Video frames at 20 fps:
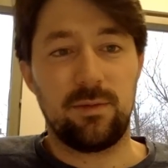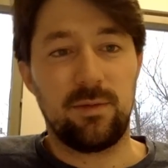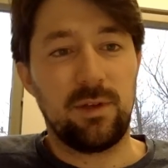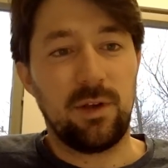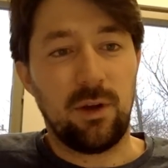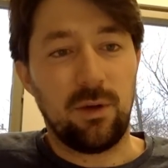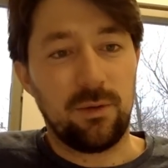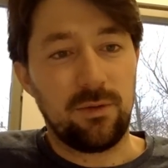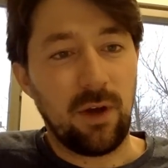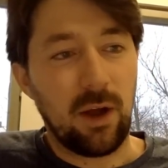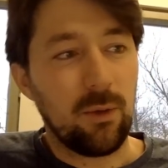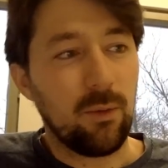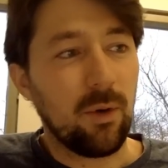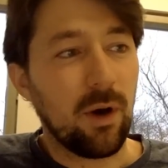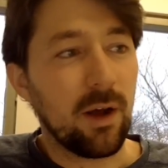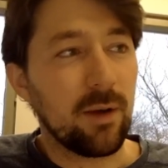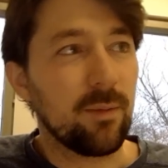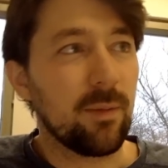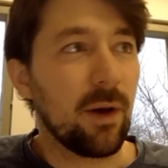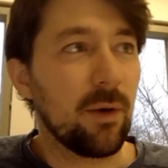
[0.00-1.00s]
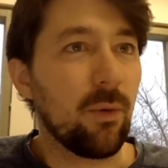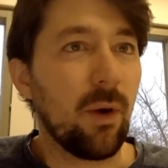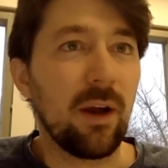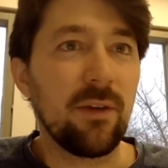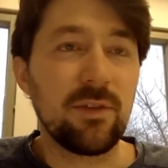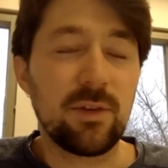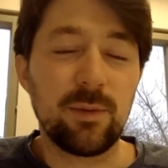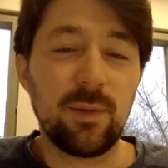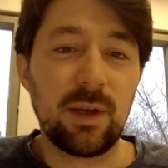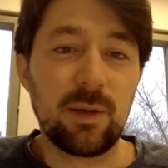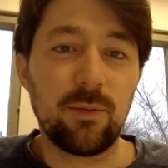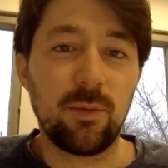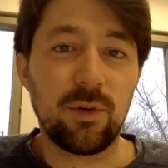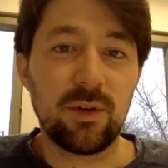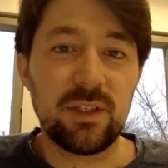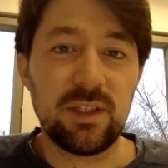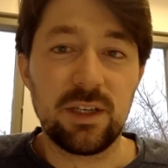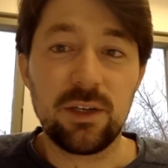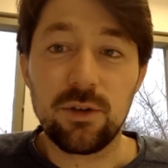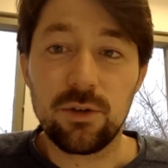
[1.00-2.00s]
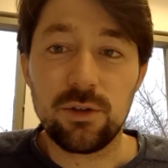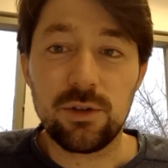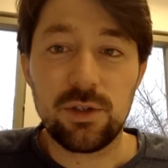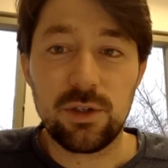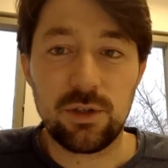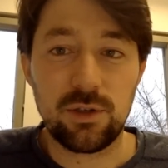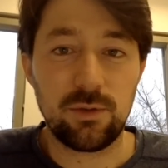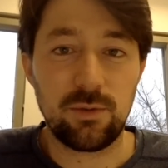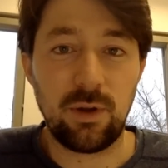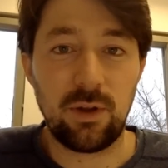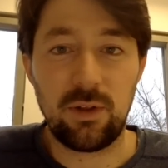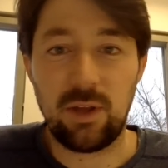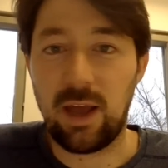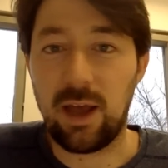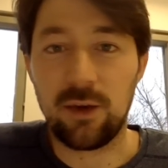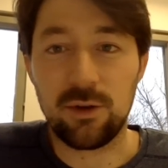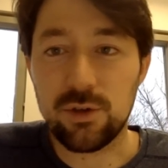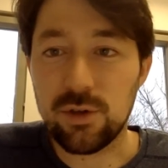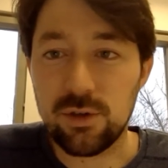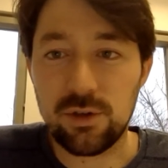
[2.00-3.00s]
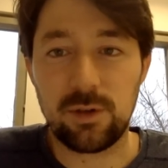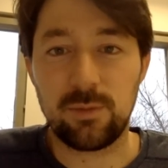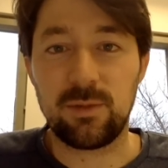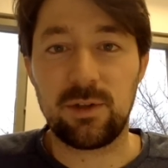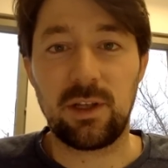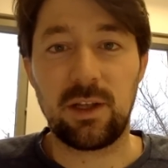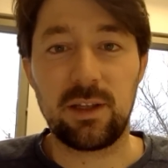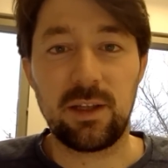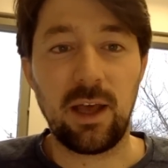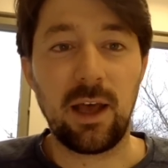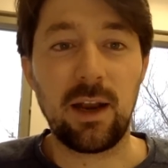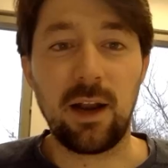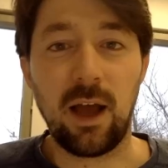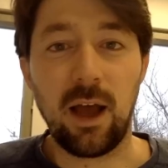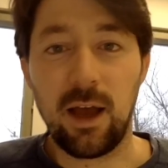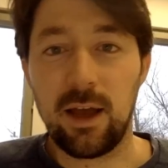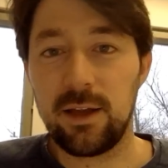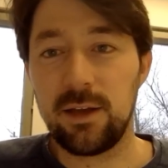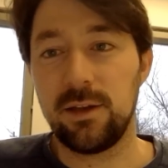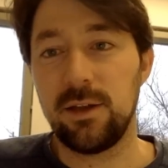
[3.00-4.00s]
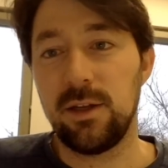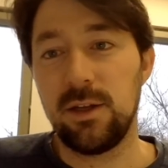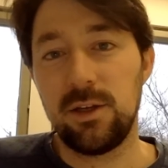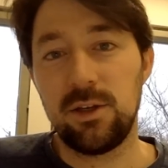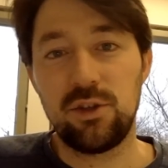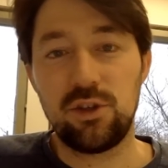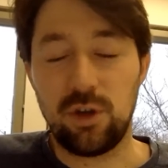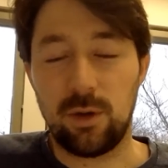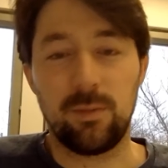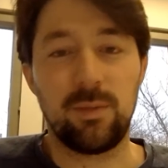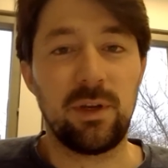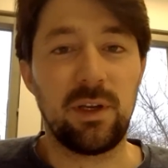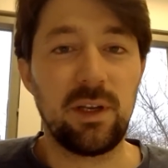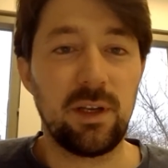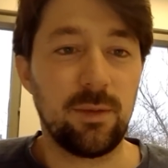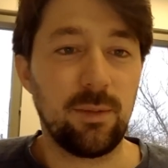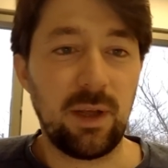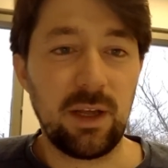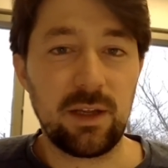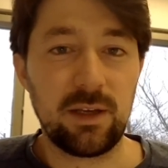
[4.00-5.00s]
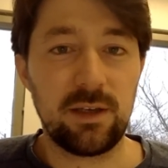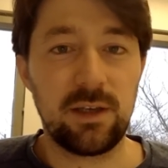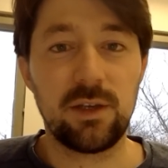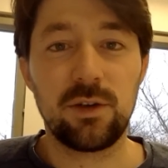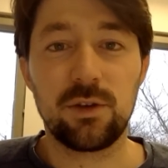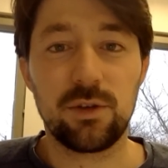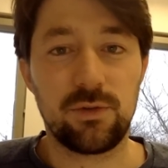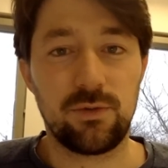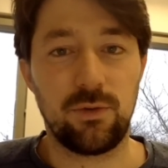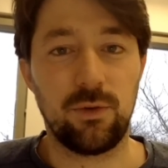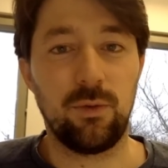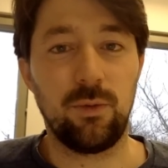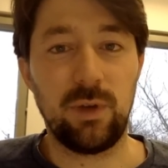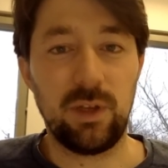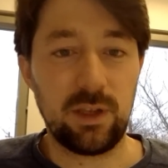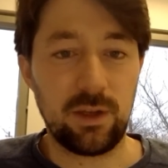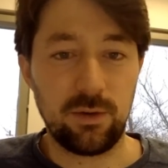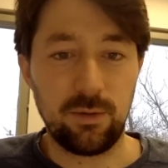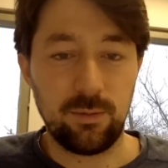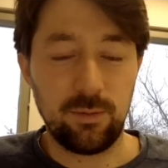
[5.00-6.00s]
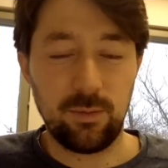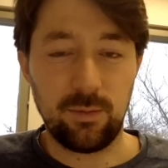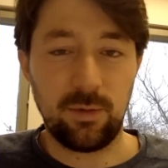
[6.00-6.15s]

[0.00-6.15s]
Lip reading: if I want my wife to make more dinners around the house or something like that, I jump in and make dinners for a week.